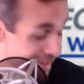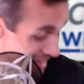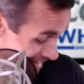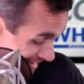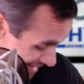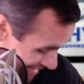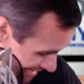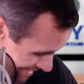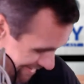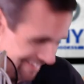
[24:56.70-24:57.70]

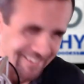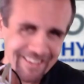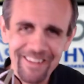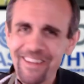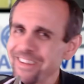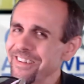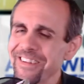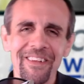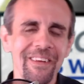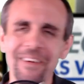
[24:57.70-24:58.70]

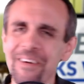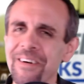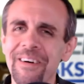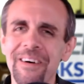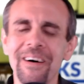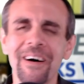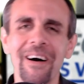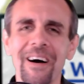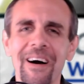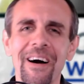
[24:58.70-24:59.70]

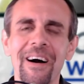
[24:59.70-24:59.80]
This person isn't speaking.